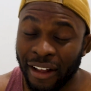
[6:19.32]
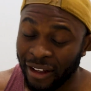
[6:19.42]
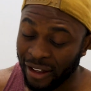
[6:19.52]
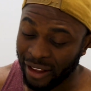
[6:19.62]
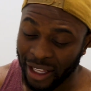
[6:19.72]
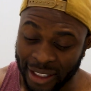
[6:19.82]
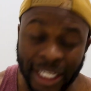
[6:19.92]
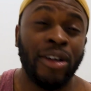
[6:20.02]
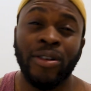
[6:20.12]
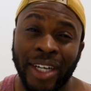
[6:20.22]
the
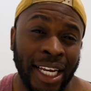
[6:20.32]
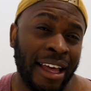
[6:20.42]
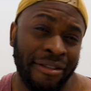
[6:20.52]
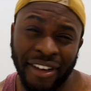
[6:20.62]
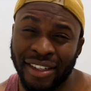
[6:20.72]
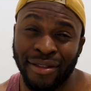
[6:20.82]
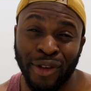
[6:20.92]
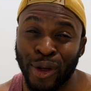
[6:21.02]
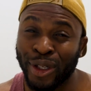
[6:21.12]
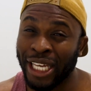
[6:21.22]
Tikkurila
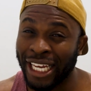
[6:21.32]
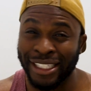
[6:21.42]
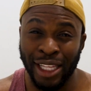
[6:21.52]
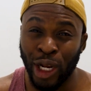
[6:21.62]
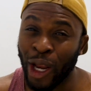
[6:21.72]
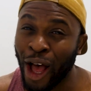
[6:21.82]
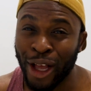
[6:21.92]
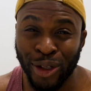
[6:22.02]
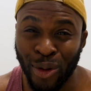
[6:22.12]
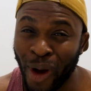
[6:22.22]
Festival is the
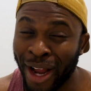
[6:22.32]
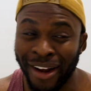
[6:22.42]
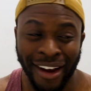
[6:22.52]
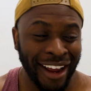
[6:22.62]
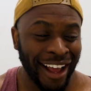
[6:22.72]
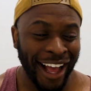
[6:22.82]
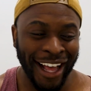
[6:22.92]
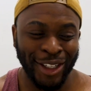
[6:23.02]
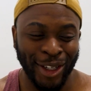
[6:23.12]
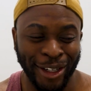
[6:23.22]
last one
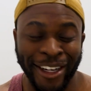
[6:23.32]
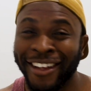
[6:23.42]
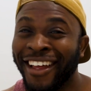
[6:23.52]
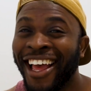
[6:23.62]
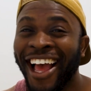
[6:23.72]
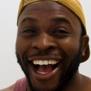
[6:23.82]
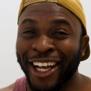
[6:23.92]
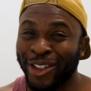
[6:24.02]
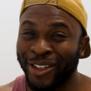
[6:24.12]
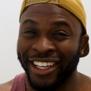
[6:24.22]
I
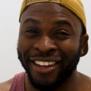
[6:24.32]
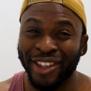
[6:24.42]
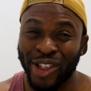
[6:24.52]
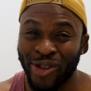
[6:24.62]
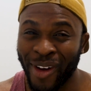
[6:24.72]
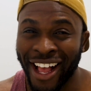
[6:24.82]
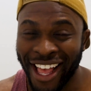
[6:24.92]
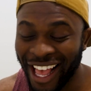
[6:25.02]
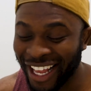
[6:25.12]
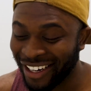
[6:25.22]
should even
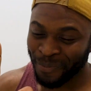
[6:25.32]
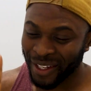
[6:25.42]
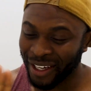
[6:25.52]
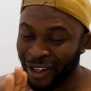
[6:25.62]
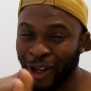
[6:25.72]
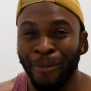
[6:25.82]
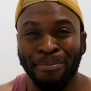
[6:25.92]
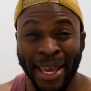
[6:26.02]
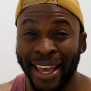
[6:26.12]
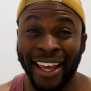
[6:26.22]
try and
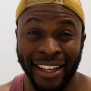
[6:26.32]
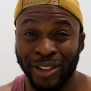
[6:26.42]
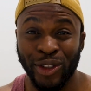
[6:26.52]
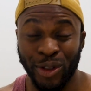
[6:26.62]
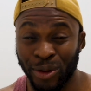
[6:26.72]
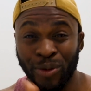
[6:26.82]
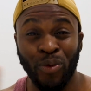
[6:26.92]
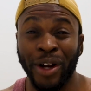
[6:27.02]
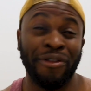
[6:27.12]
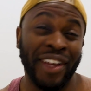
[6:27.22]
compare to
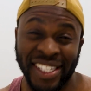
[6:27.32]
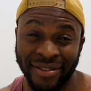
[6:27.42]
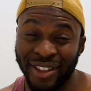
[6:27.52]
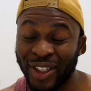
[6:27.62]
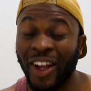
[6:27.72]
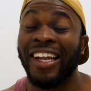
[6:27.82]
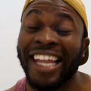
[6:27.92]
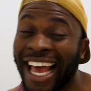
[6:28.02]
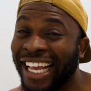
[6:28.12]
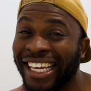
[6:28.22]
what festivals are
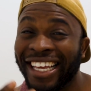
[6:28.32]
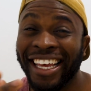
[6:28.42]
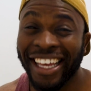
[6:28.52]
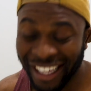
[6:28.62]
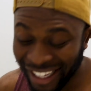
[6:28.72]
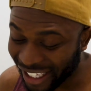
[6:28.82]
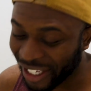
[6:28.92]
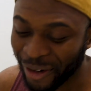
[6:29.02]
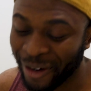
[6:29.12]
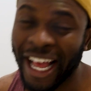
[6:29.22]
like
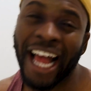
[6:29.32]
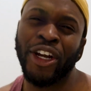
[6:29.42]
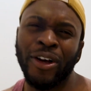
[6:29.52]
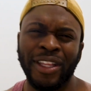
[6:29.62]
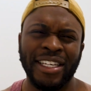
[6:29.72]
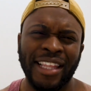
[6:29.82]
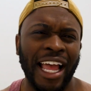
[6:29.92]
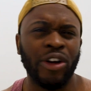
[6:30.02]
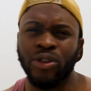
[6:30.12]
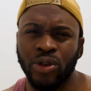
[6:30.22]
here. I know there's
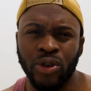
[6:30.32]
like